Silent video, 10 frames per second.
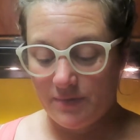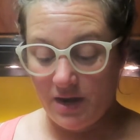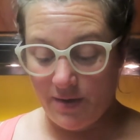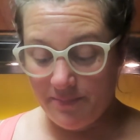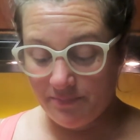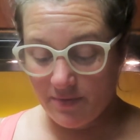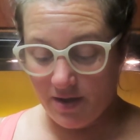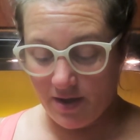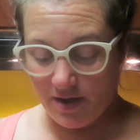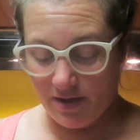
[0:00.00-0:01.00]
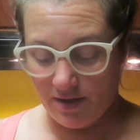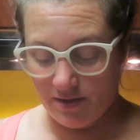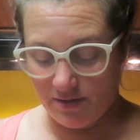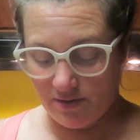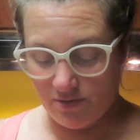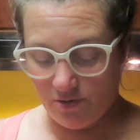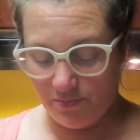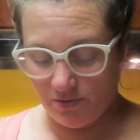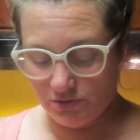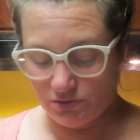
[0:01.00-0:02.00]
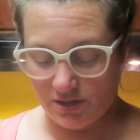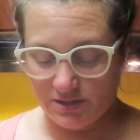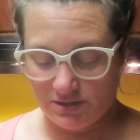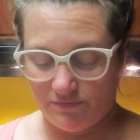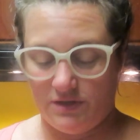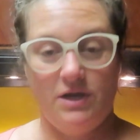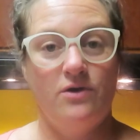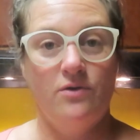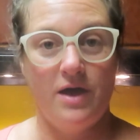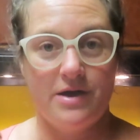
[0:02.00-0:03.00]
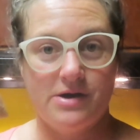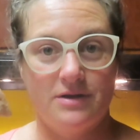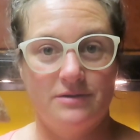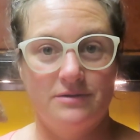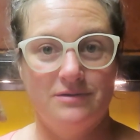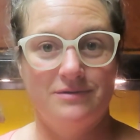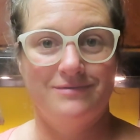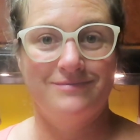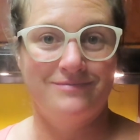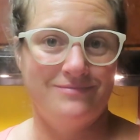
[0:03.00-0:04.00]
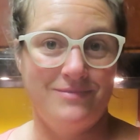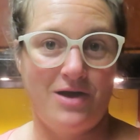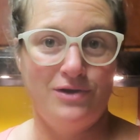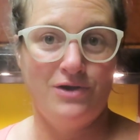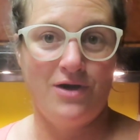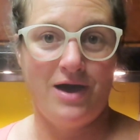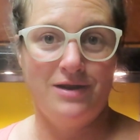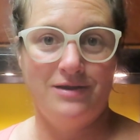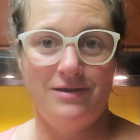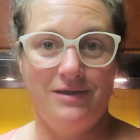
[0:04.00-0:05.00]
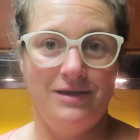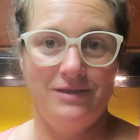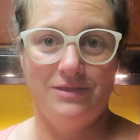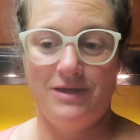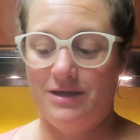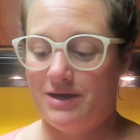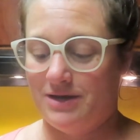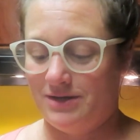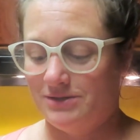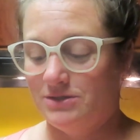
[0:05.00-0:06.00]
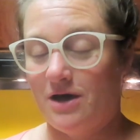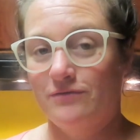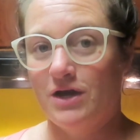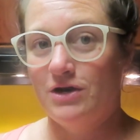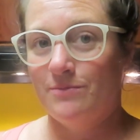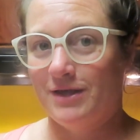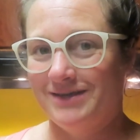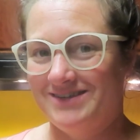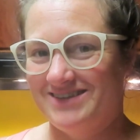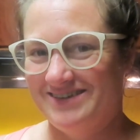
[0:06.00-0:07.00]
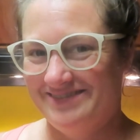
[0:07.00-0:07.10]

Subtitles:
anyway, I hope you enjoyed this video, and now you know how to eat the soft underbellies.